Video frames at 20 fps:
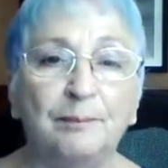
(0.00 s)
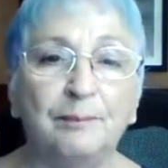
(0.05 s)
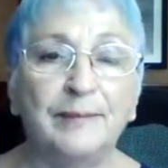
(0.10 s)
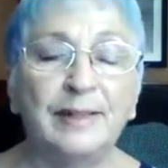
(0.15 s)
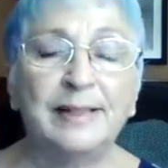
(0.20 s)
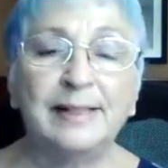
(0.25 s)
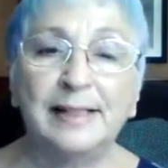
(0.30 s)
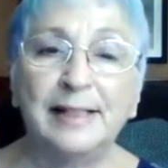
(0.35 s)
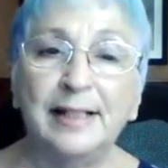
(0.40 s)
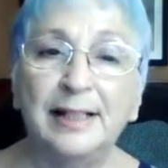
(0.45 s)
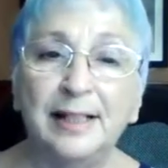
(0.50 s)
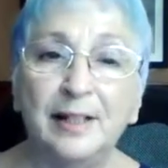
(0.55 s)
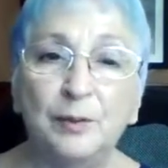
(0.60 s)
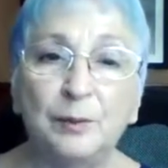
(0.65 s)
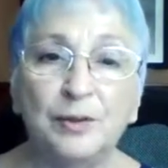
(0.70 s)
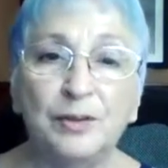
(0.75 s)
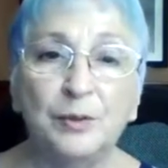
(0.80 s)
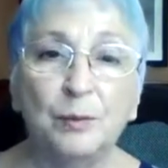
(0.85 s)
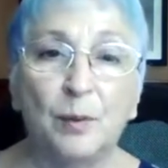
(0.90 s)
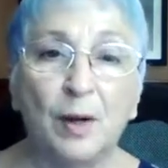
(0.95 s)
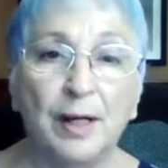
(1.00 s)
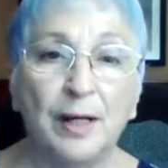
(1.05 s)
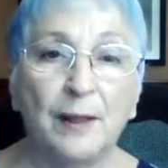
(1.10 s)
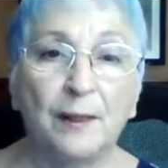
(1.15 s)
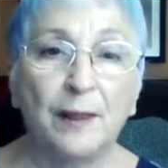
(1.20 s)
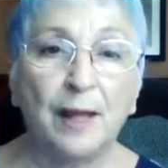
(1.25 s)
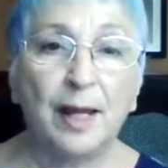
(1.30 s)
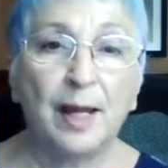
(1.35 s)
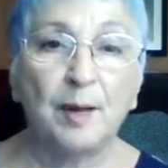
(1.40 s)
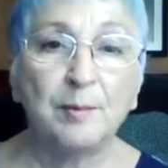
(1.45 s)
Cindy, was one of
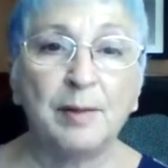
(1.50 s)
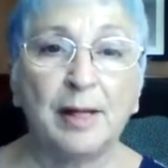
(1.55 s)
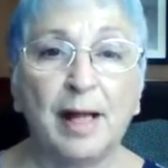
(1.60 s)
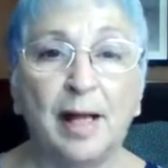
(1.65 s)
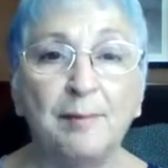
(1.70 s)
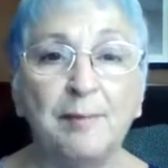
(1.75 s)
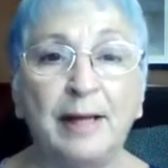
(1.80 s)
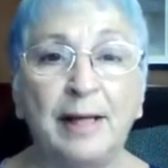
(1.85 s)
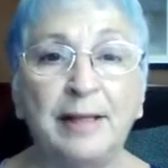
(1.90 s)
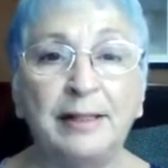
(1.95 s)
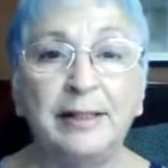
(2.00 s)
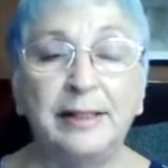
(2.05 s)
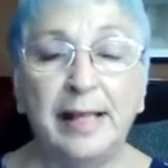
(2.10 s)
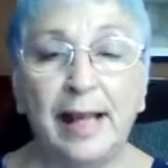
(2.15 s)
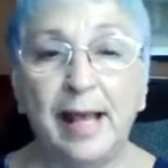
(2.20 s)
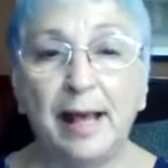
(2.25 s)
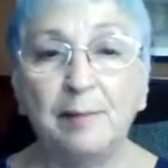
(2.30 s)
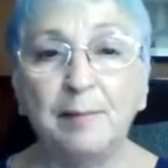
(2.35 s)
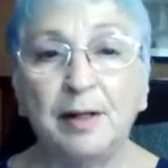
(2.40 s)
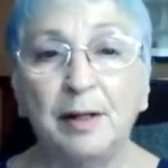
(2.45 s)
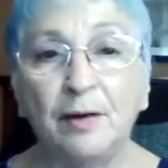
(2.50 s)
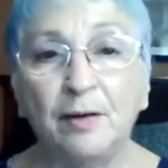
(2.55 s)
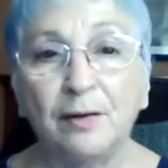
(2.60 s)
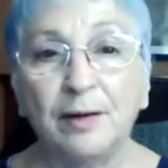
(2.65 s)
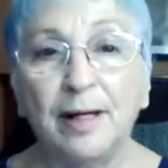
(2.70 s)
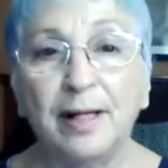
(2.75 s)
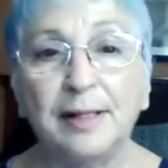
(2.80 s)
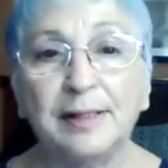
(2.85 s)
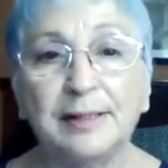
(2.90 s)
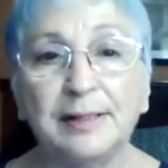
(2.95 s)
them, and I met Deb and
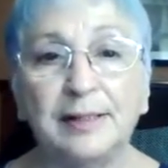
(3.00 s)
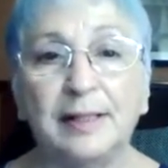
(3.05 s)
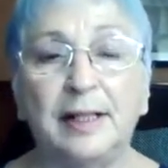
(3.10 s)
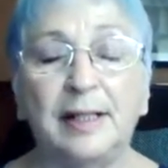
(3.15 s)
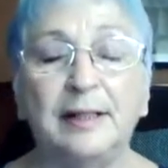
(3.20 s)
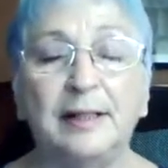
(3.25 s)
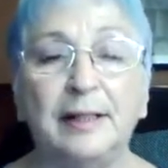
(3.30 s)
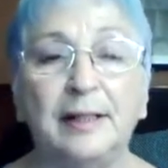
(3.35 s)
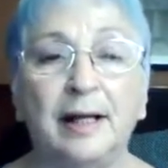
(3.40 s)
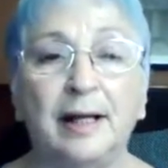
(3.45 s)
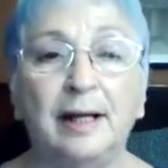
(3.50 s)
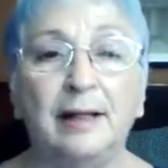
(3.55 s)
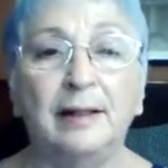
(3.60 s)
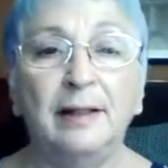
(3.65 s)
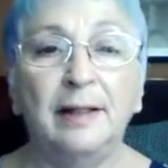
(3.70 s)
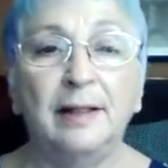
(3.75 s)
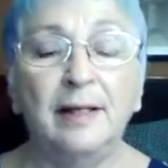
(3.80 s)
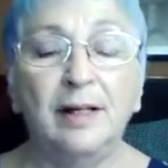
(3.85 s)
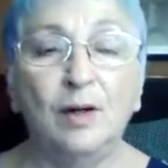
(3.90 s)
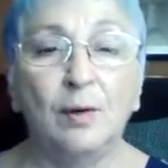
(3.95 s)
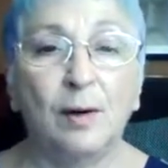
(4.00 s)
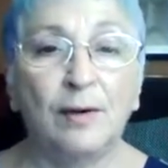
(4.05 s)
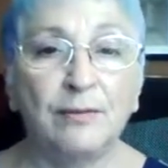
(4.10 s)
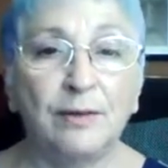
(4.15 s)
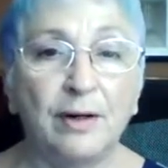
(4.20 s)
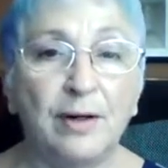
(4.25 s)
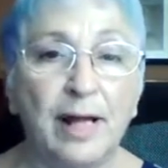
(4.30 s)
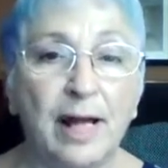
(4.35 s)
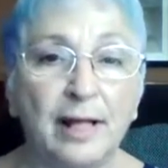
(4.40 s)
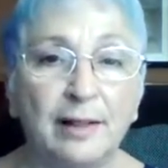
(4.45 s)
Chris, and who are
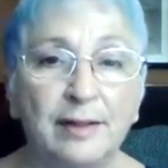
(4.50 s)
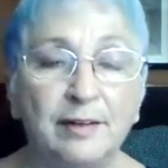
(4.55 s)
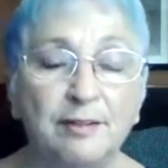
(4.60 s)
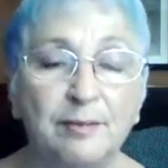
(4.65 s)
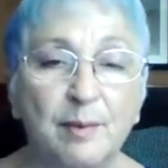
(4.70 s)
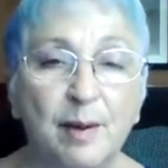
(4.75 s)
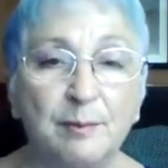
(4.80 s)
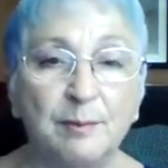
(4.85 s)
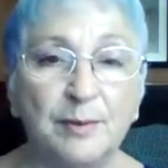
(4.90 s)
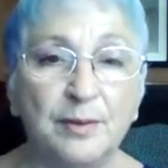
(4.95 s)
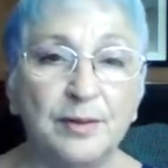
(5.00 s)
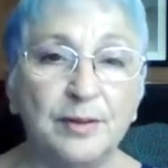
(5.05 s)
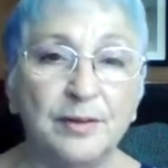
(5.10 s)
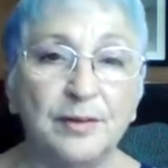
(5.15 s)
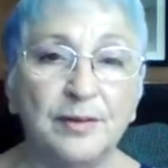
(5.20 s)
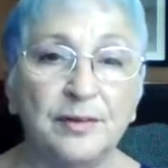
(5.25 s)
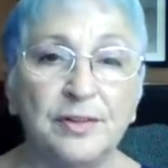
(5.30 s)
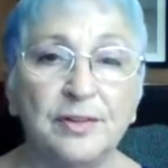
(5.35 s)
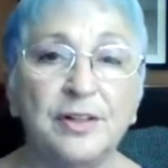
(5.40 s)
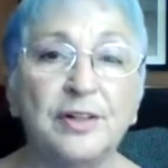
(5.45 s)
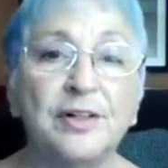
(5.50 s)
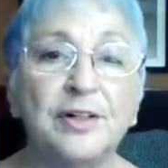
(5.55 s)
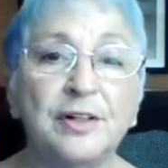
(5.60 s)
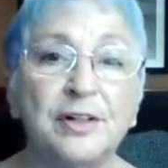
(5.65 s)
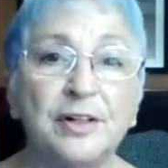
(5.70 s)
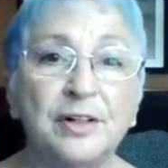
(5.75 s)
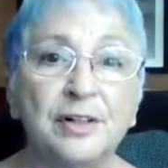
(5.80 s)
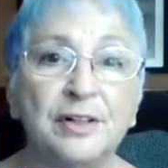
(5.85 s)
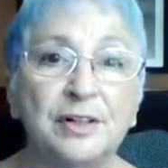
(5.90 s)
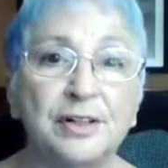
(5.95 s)
very active members of the
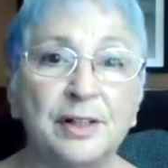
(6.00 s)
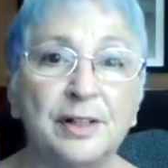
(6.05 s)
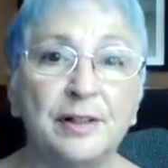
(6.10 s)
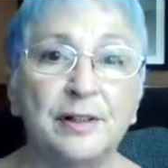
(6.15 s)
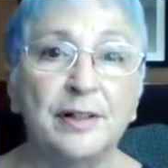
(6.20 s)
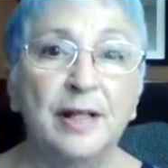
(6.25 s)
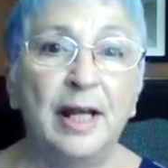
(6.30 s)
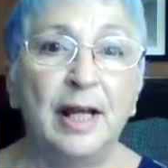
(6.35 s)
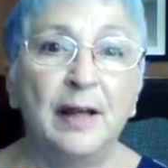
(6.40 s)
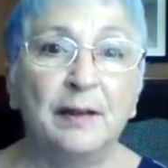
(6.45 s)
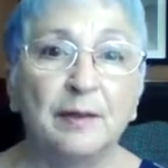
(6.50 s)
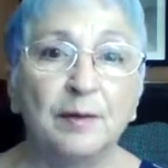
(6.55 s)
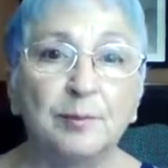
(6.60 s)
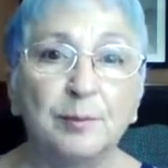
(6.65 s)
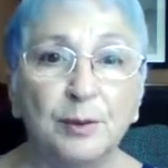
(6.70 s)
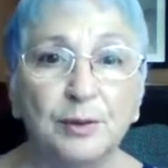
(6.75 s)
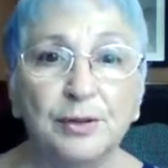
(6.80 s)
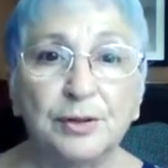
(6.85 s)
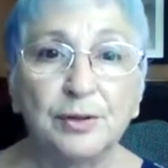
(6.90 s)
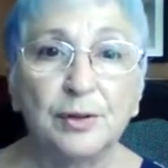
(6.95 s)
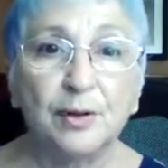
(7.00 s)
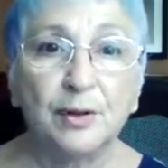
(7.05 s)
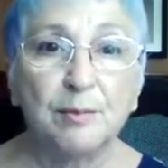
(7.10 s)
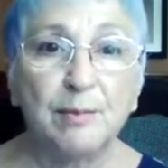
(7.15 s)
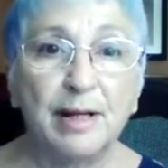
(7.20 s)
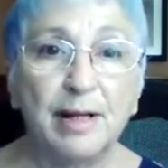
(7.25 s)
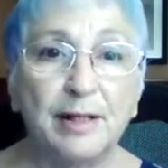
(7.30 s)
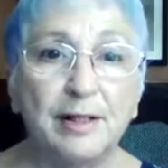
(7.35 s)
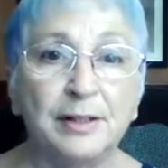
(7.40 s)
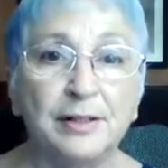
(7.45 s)
church, and the bookstore
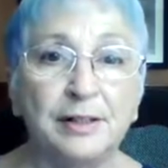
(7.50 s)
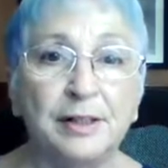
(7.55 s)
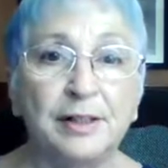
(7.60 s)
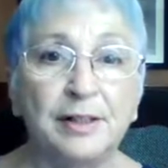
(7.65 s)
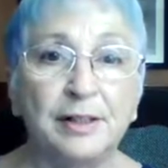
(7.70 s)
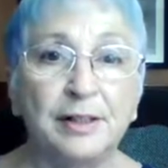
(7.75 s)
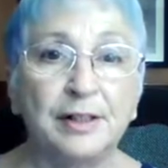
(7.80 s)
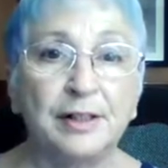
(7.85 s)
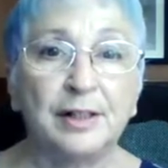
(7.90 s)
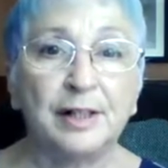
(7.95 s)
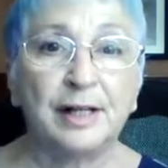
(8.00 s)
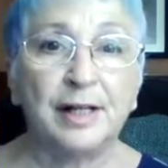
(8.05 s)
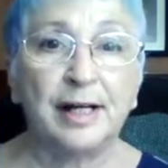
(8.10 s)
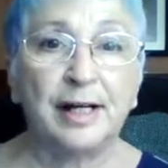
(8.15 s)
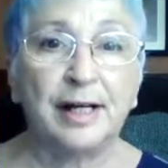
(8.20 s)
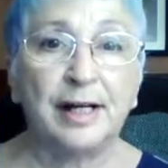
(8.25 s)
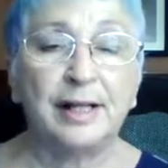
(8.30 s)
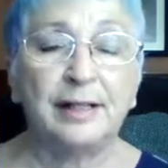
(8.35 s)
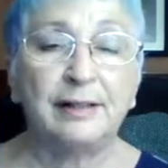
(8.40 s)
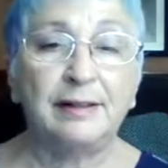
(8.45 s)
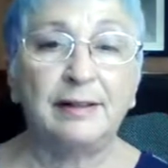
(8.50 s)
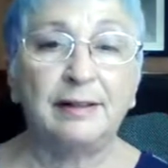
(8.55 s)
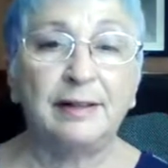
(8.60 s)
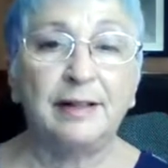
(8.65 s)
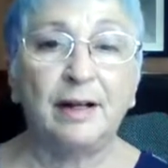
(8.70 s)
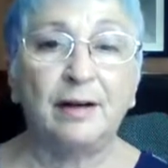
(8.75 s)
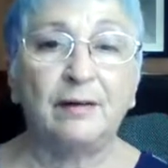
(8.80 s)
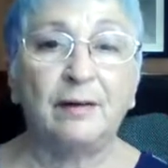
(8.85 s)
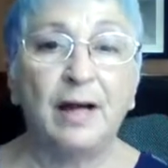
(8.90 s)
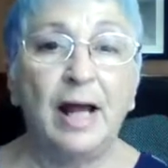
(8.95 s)
manager. And
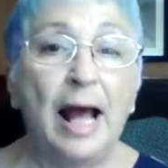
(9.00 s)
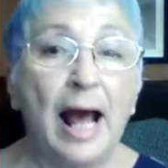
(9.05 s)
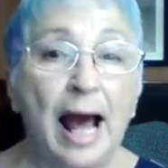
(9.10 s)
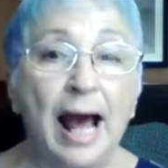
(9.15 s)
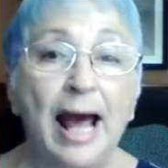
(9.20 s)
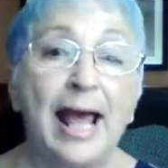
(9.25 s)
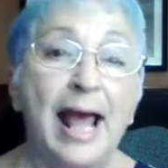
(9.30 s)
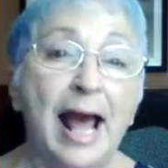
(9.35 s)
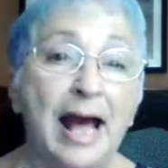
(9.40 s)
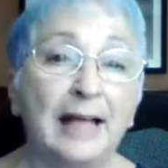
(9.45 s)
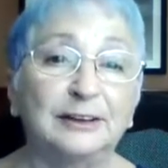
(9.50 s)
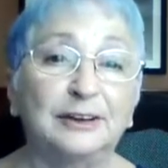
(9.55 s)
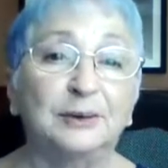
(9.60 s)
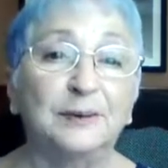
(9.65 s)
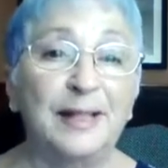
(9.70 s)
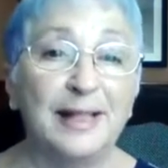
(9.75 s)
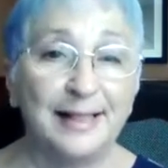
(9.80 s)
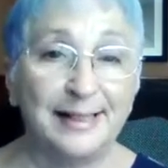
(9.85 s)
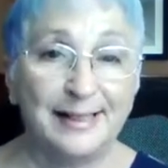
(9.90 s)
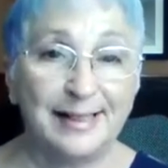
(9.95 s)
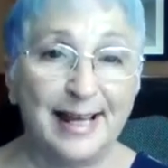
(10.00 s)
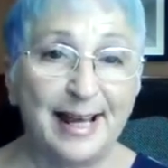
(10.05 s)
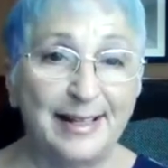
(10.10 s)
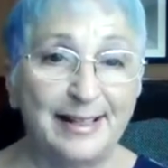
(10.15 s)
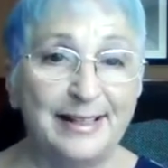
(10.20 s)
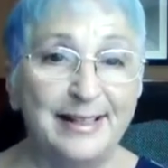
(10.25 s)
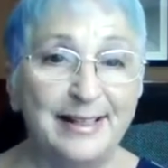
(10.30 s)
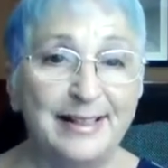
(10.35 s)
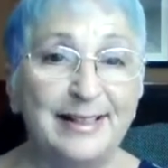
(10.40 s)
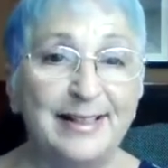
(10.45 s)
I actually
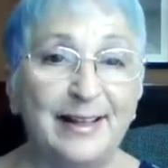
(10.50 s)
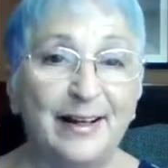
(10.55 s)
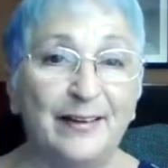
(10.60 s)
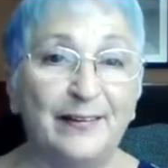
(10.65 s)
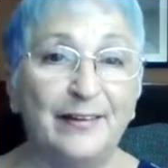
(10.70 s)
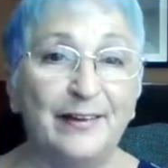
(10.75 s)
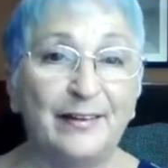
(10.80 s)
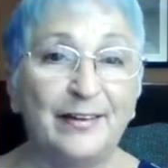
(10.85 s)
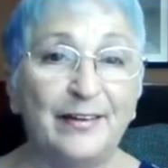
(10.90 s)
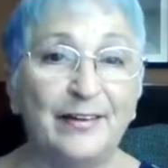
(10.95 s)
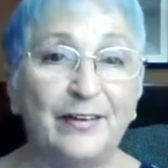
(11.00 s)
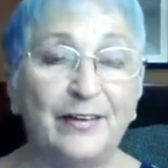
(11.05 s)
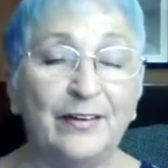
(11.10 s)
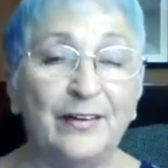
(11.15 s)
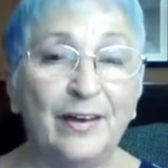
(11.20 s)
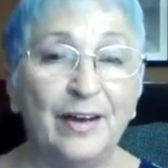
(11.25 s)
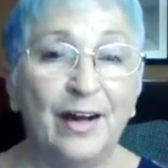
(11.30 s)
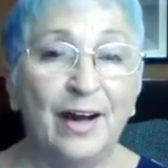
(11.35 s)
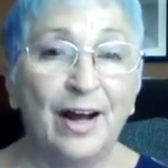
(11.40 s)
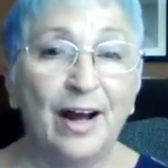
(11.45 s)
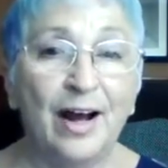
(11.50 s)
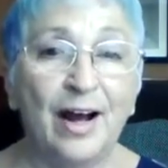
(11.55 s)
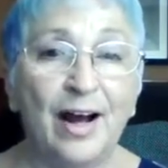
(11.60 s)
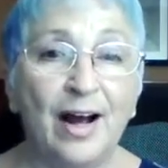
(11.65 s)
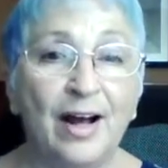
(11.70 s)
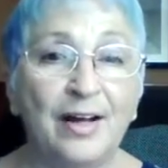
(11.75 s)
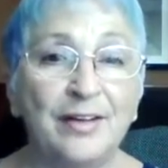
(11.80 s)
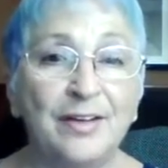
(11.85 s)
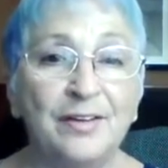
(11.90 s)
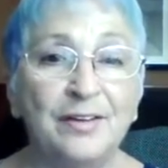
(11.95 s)
attended a little
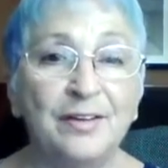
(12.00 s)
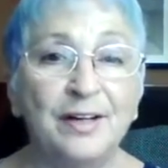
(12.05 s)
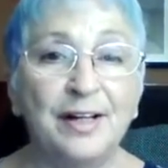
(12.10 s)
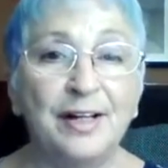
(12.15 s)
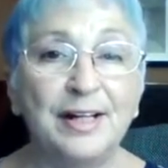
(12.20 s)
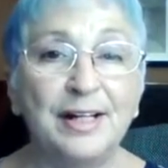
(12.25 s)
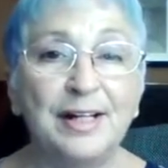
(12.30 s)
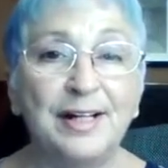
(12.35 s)
Unity